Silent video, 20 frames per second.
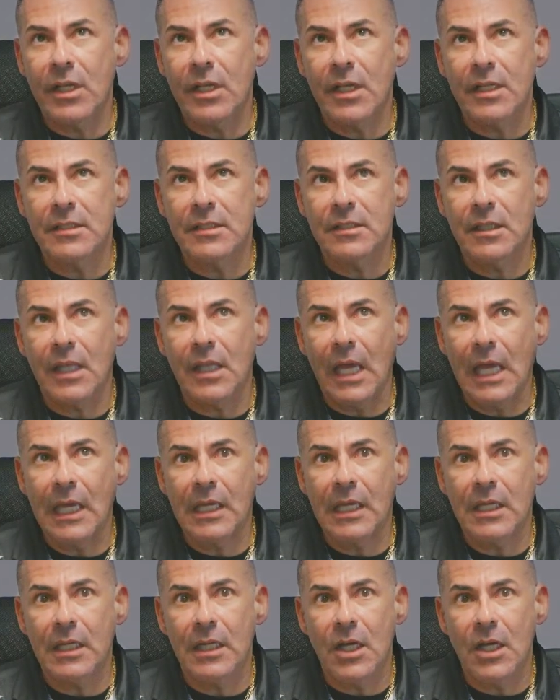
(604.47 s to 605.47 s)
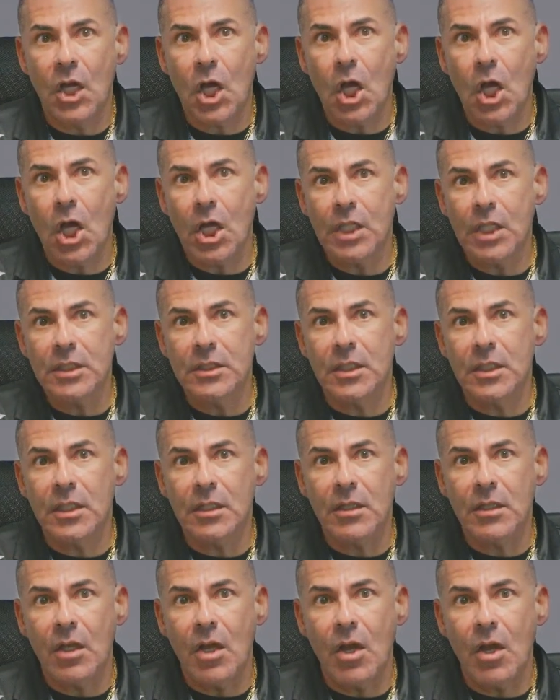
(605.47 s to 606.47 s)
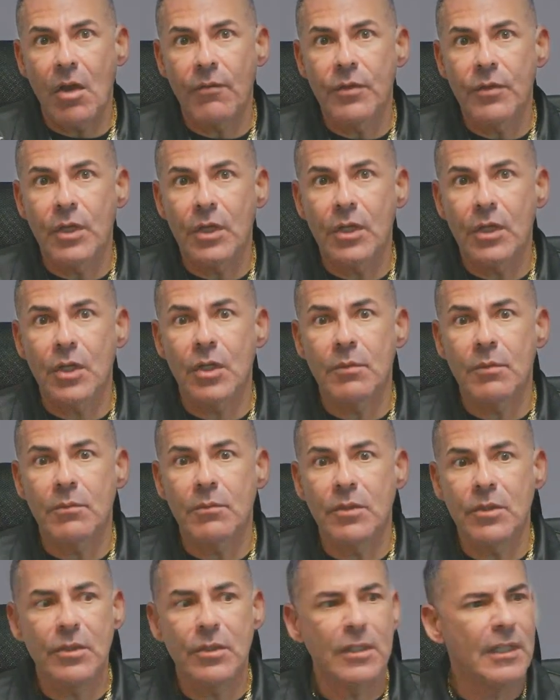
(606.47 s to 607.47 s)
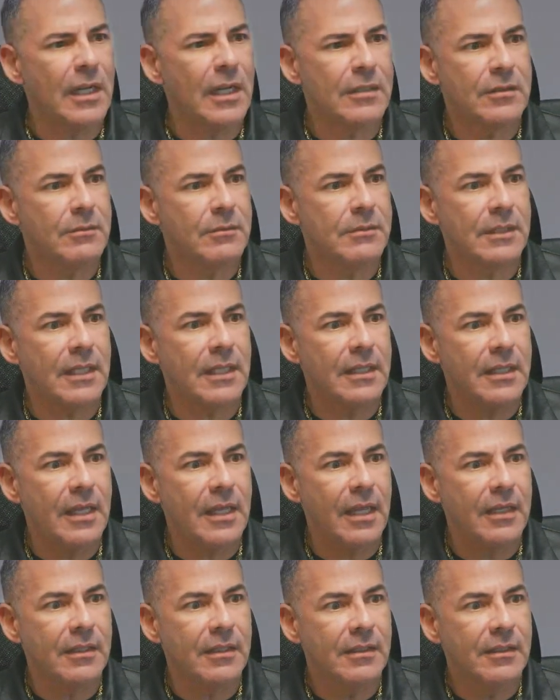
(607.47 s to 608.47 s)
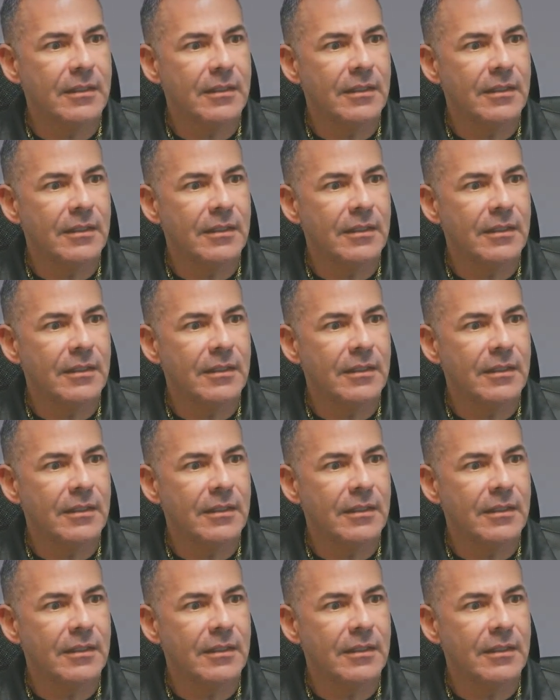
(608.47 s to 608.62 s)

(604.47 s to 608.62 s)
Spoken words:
is like a conduct of the community or something like that.